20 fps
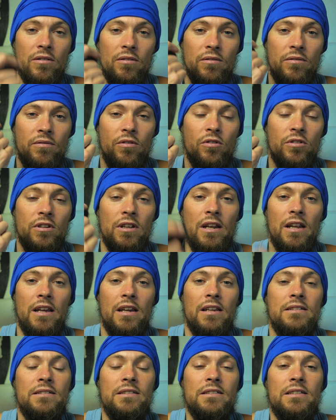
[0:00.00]
for the
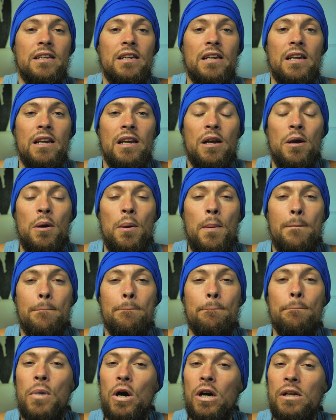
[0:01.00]
lens.
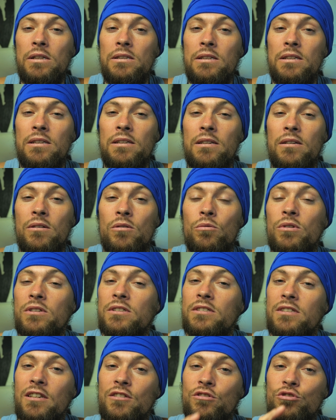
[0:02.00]
But once
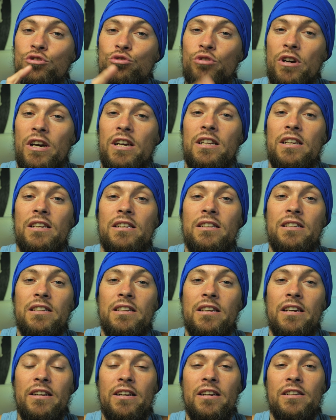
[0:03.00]
I tried it
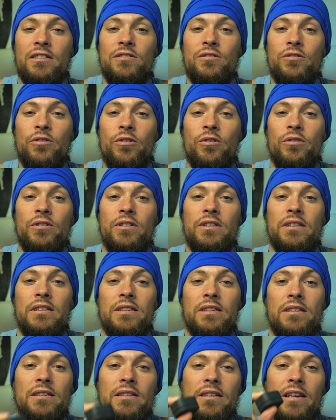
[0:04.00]
and I saw
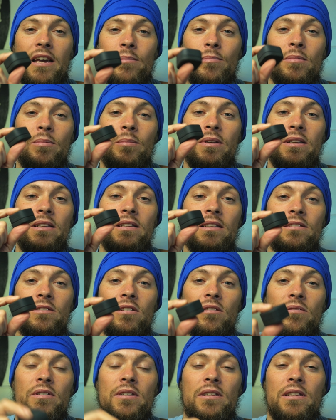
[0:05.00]
the capabilities
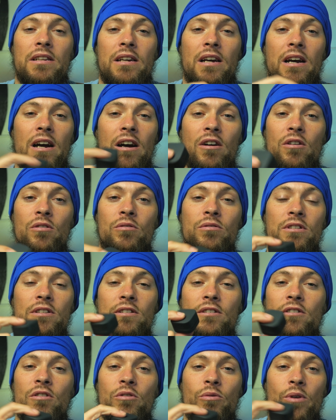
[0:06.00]
of it, how the
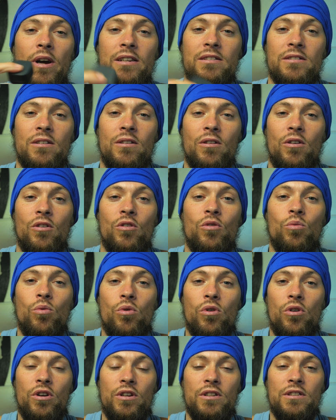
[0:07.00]
horizon lock
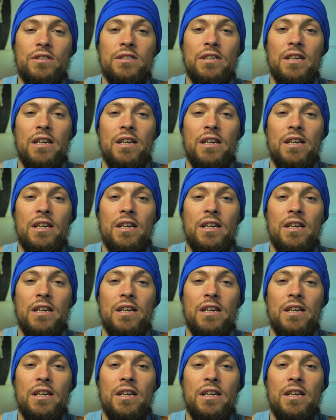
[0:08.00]
works,